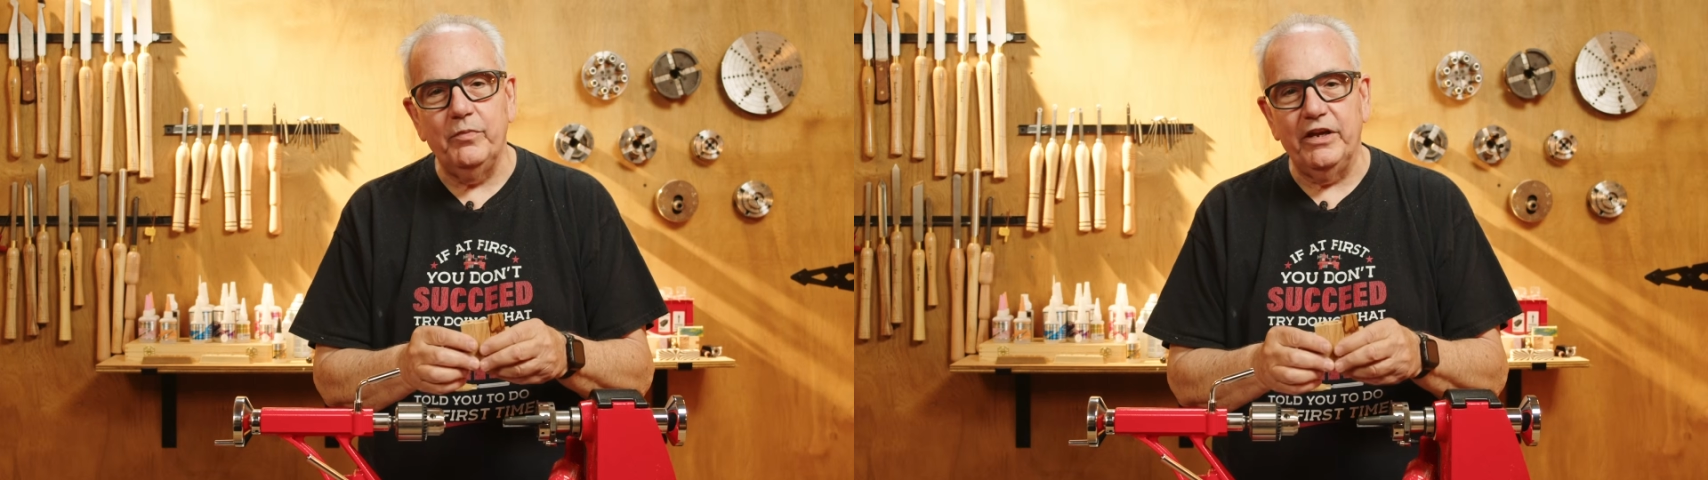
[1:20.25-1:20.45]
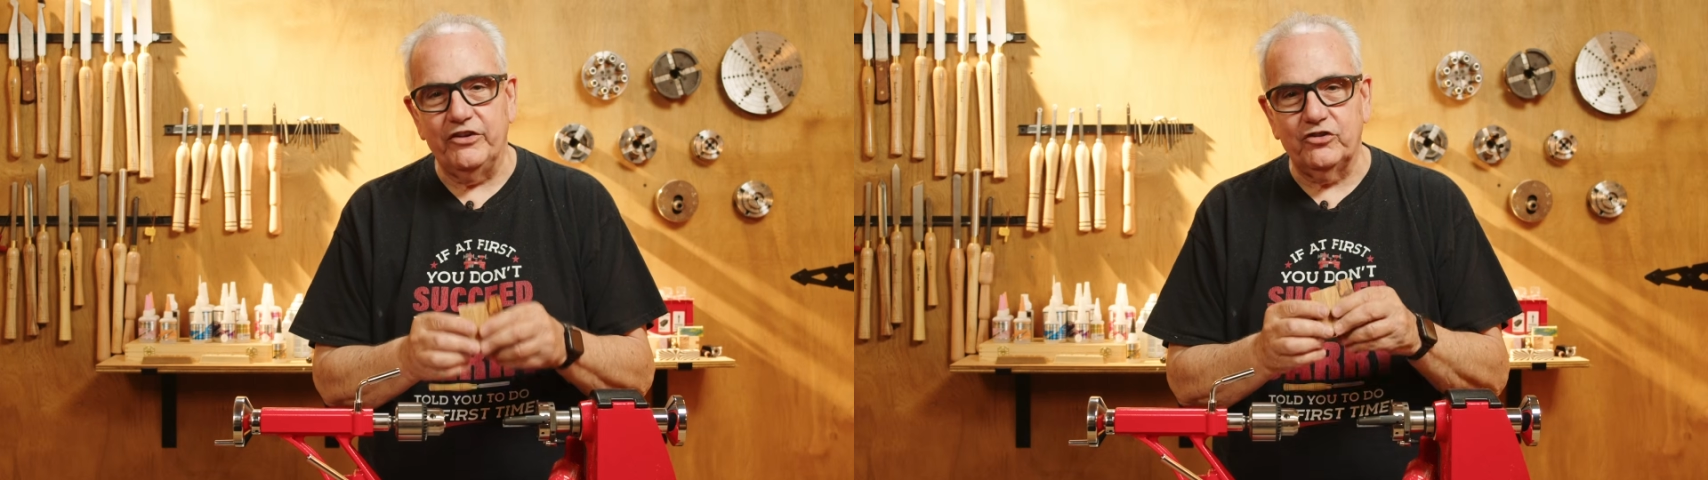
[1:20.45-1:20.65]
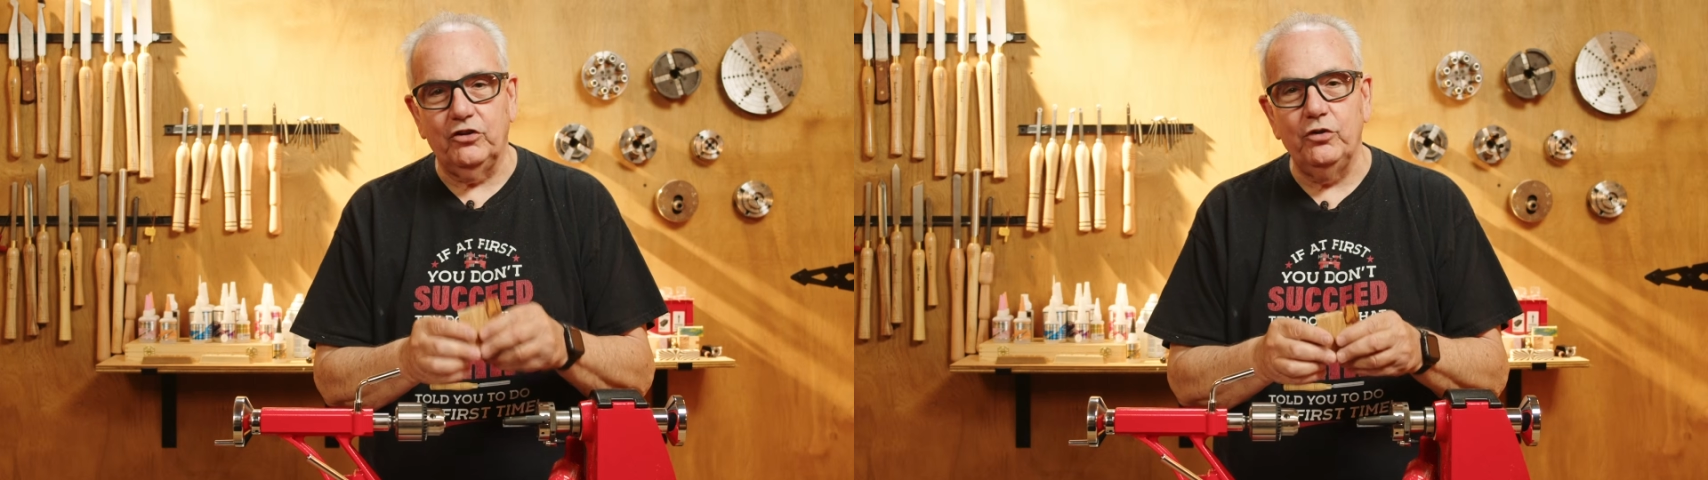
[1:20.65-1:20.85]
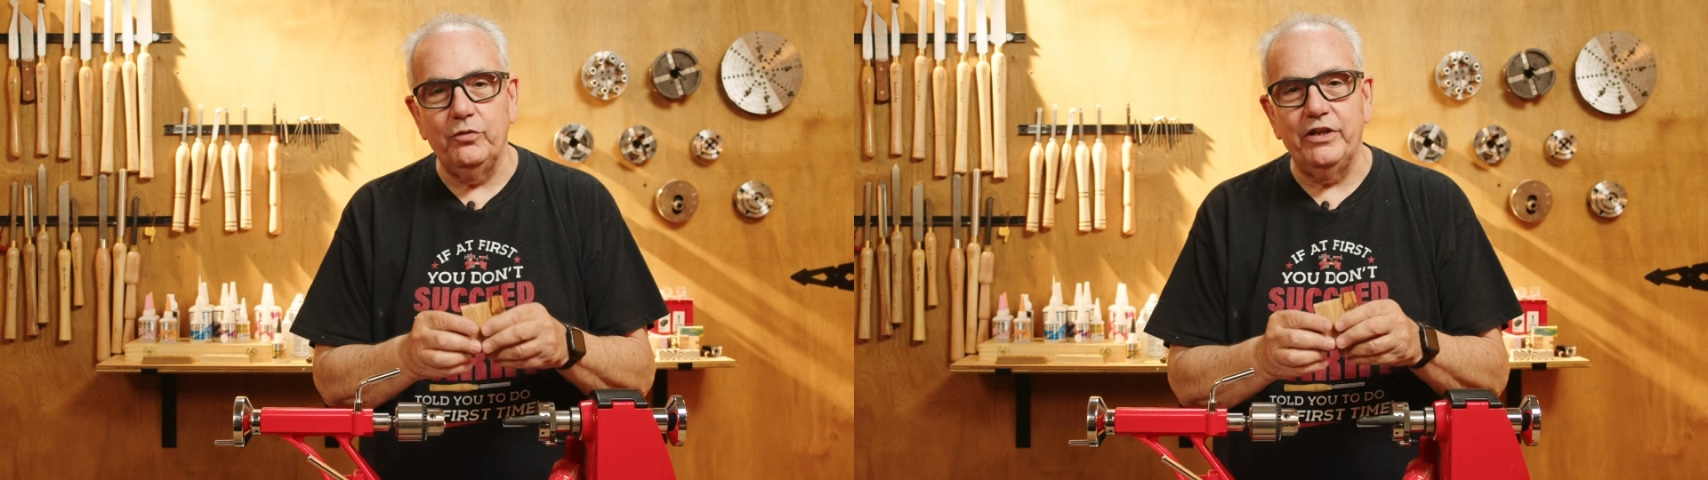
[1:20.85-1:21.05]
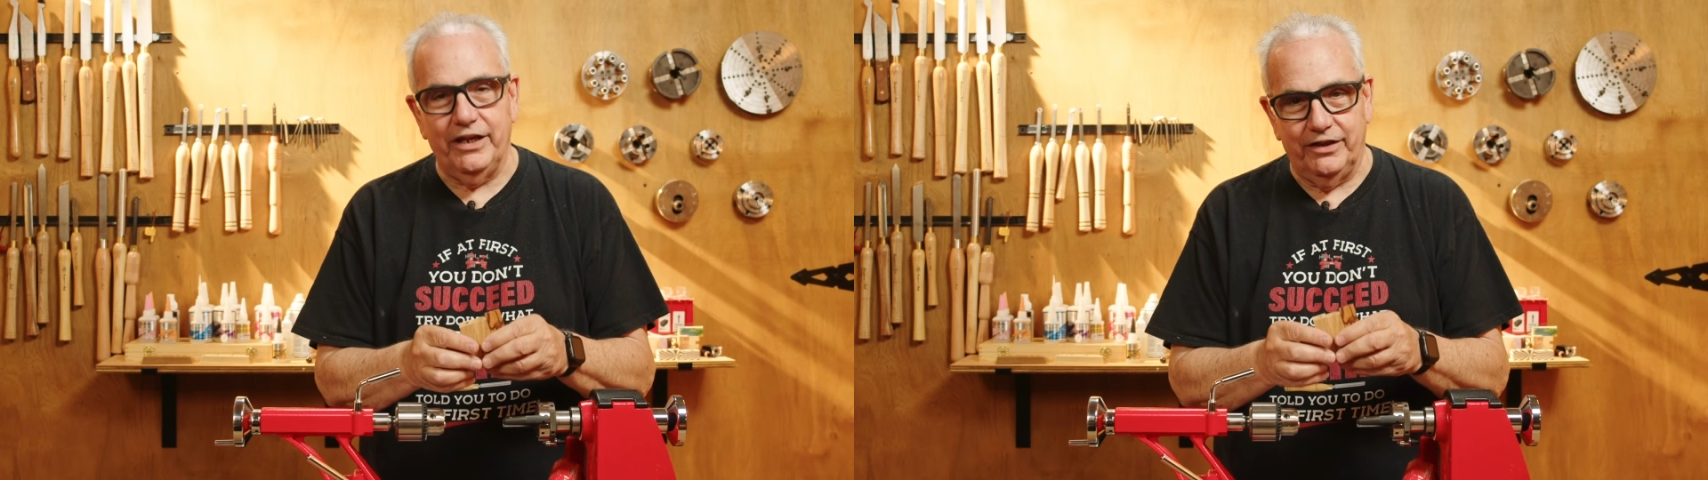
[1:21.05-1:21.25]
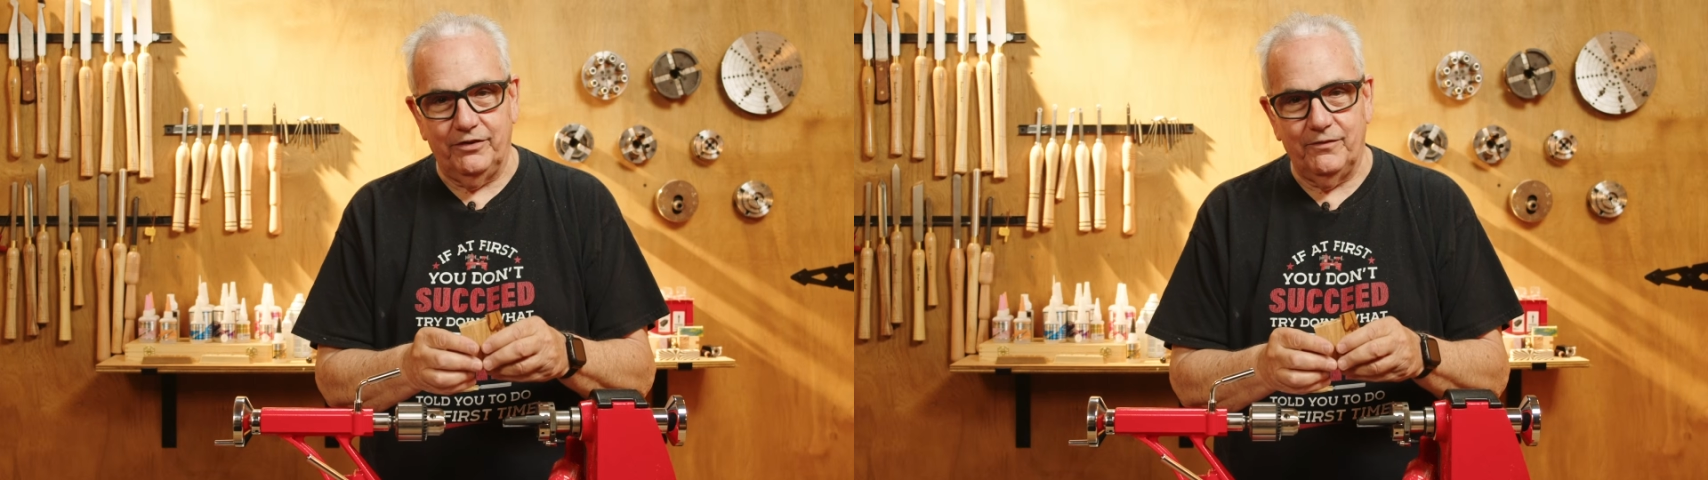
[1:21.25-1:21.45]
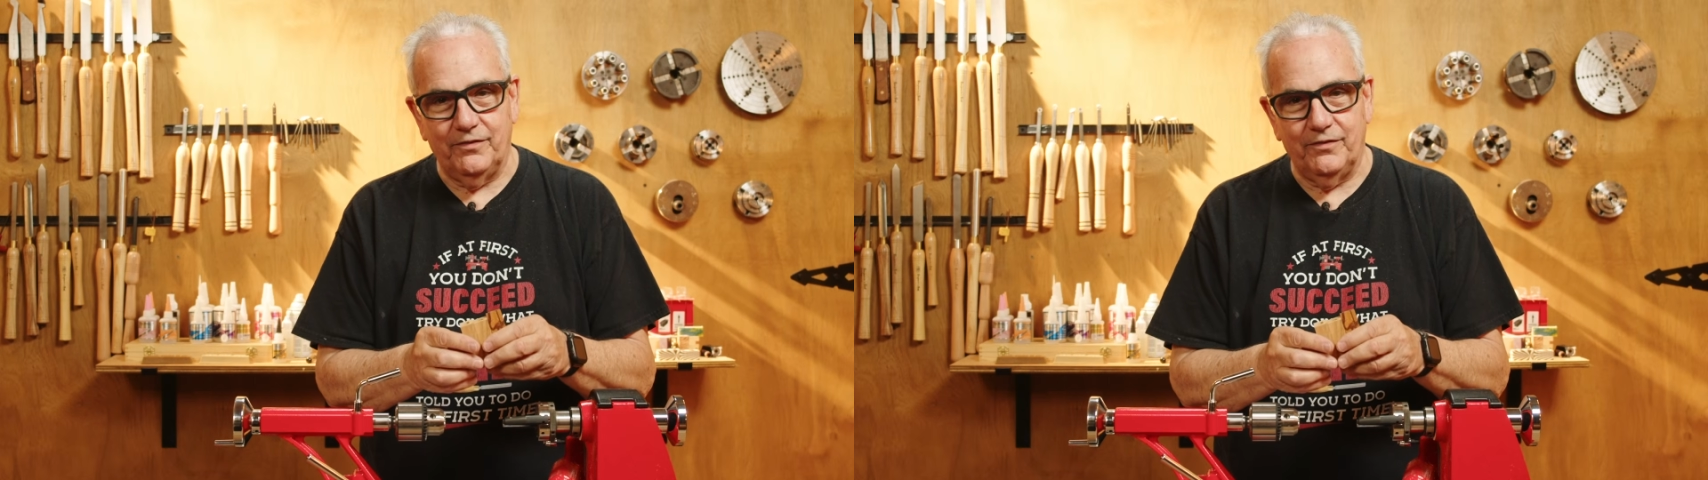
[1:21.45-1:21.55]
is glued in,